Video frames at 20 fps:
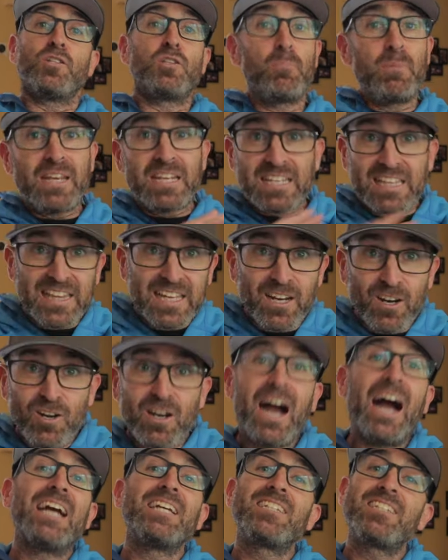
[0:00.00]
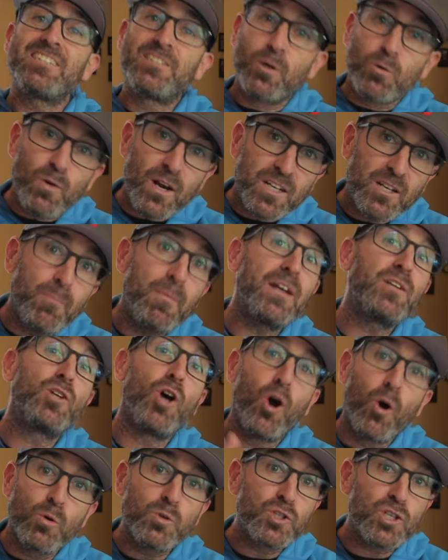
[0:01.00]
To be clear, I still recommend
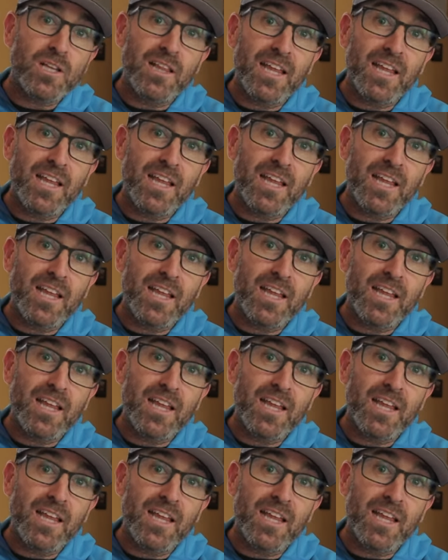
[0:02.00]
hose